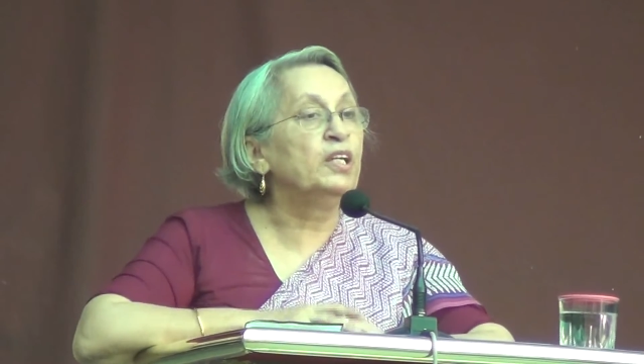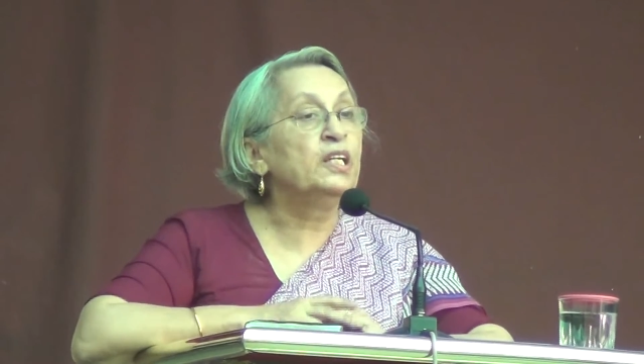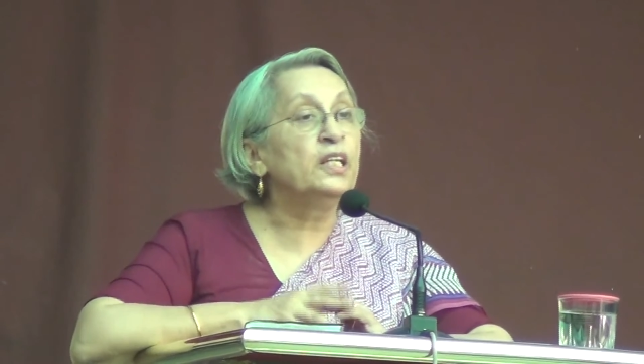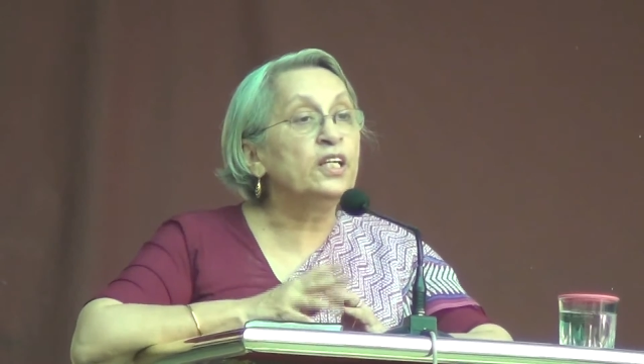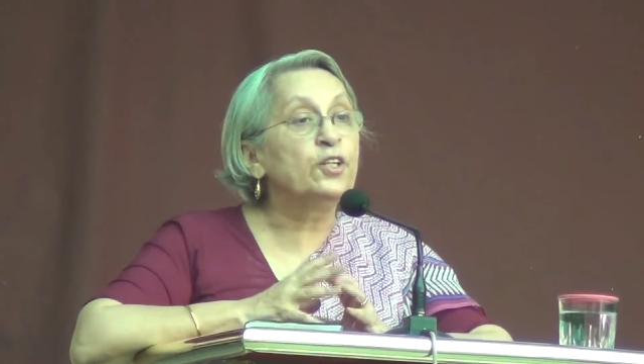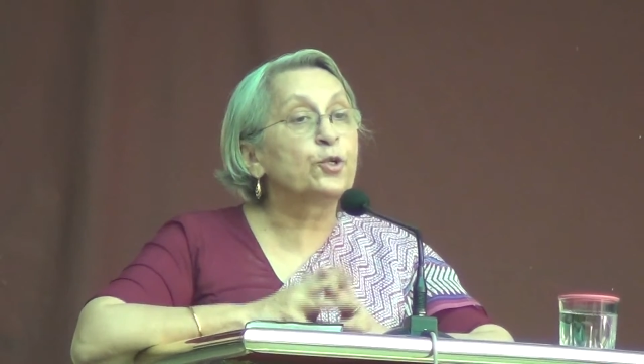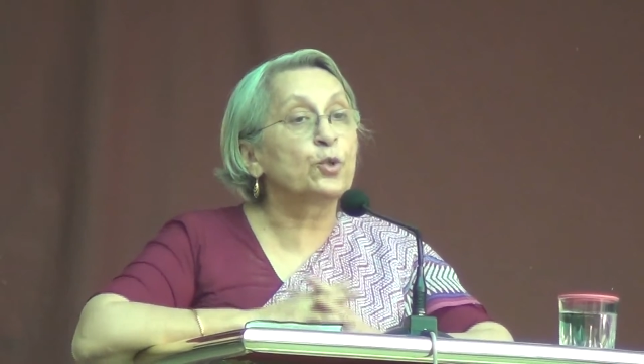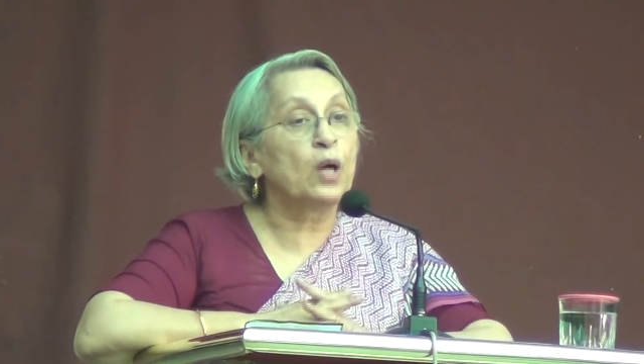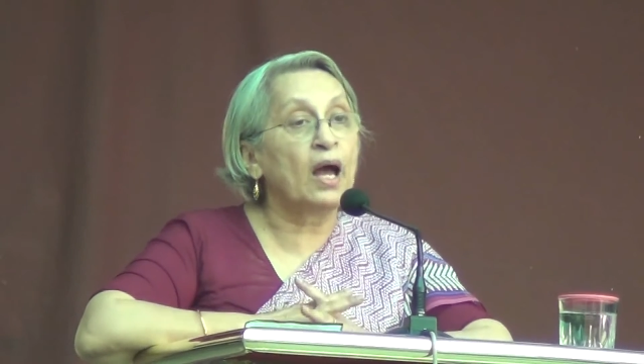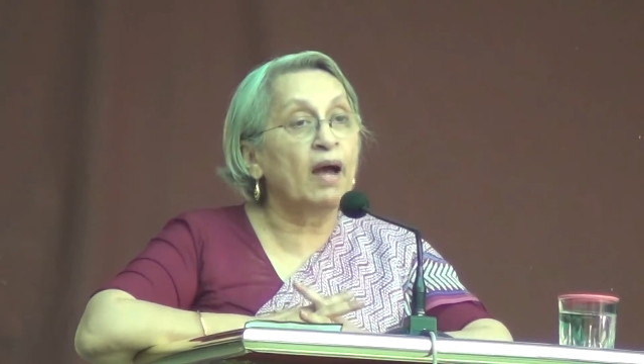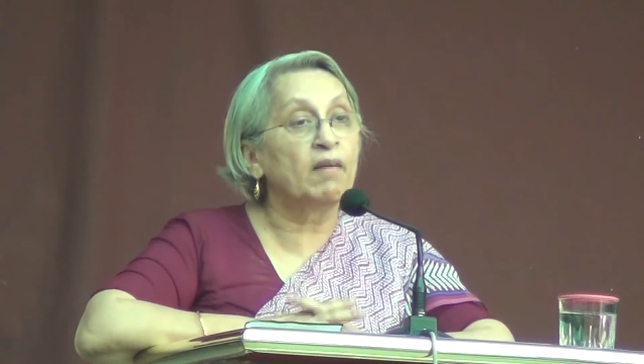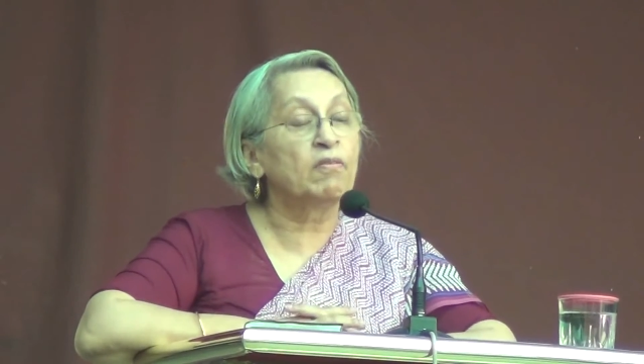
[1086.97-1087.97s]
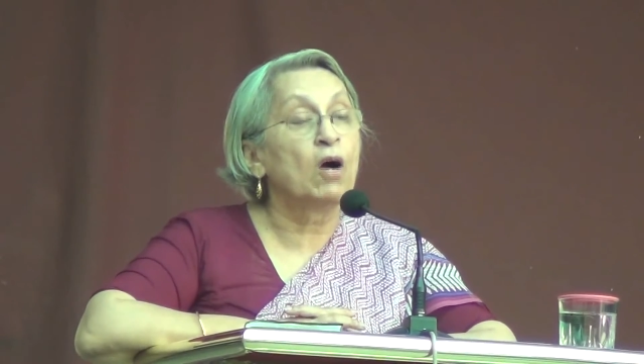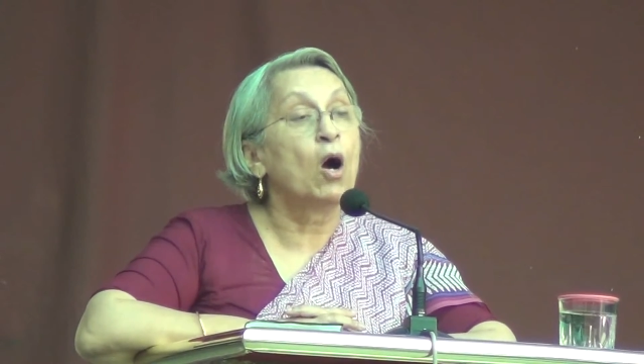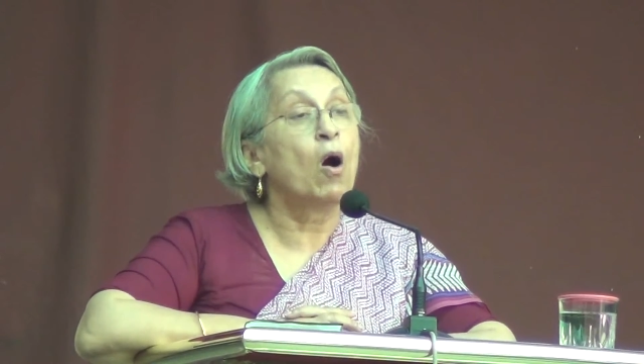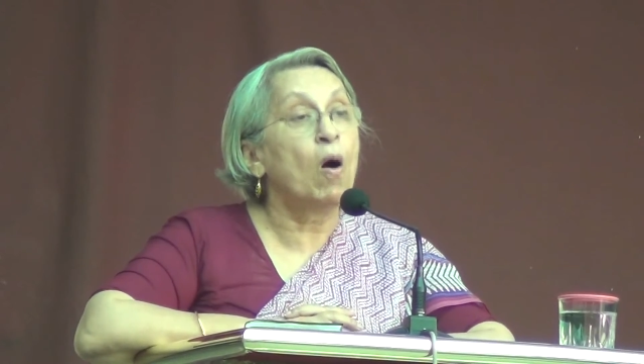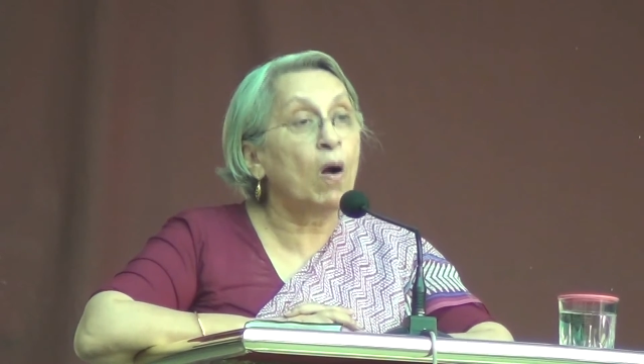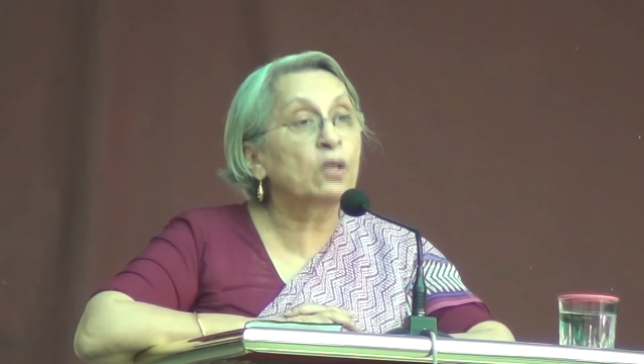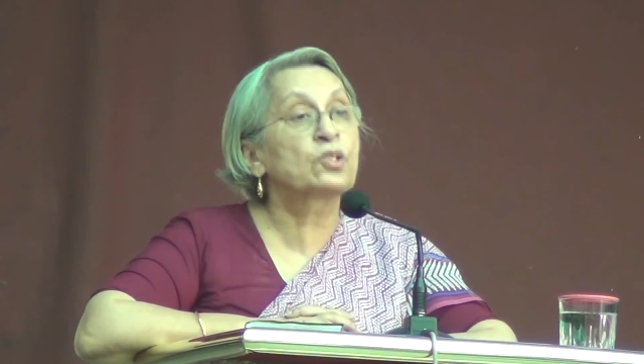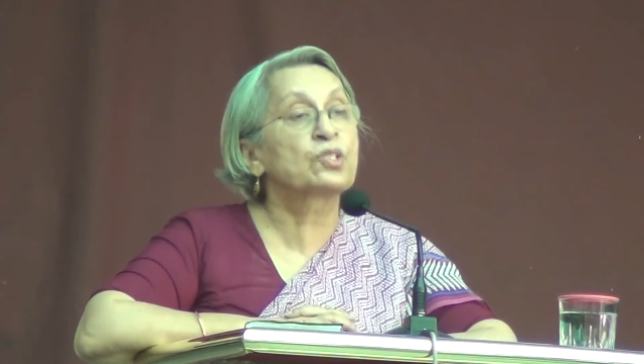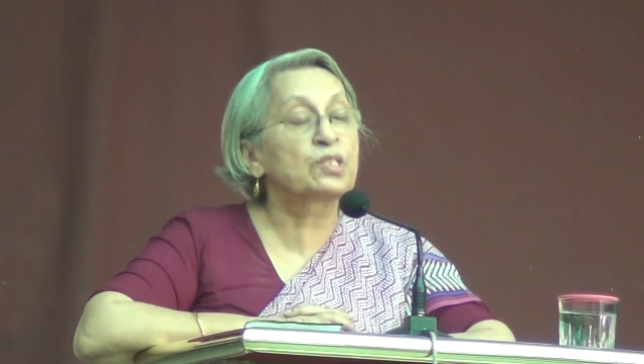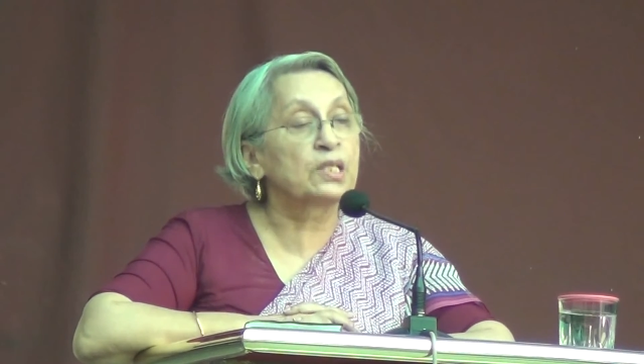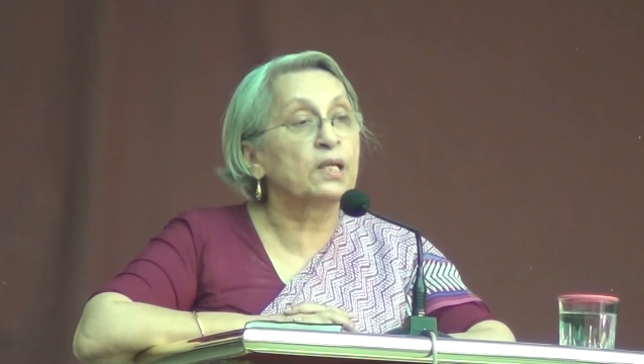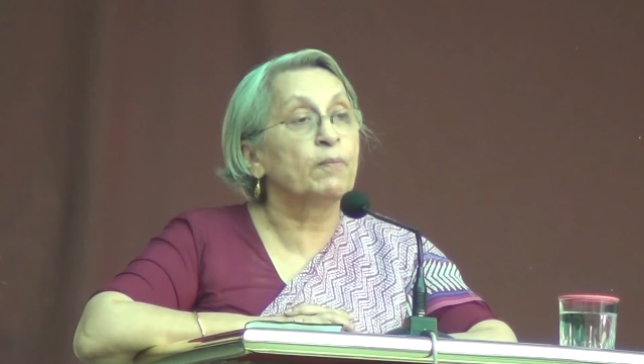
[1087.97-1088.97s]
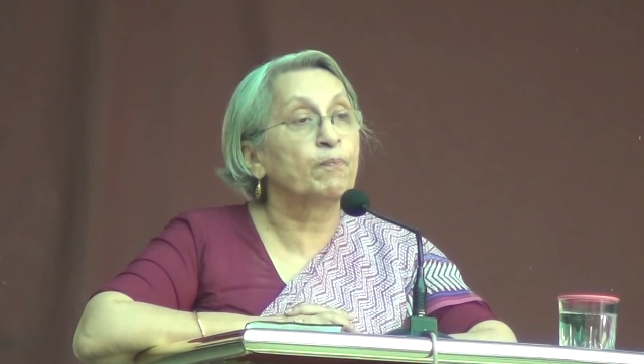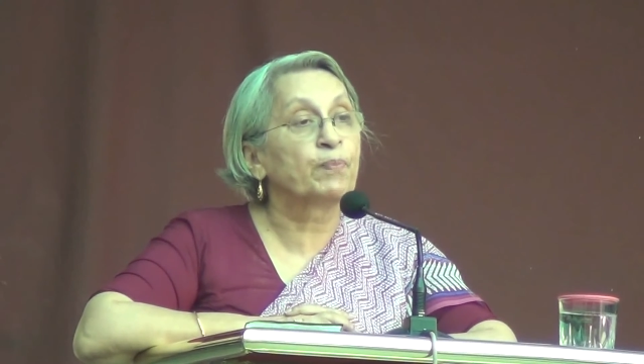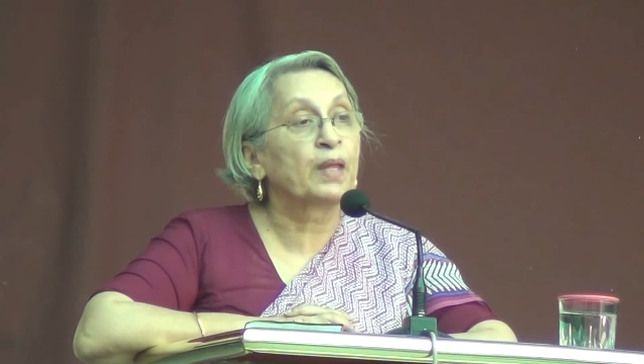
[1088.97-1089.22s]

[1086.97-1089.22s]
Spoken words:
need to have HOTS team.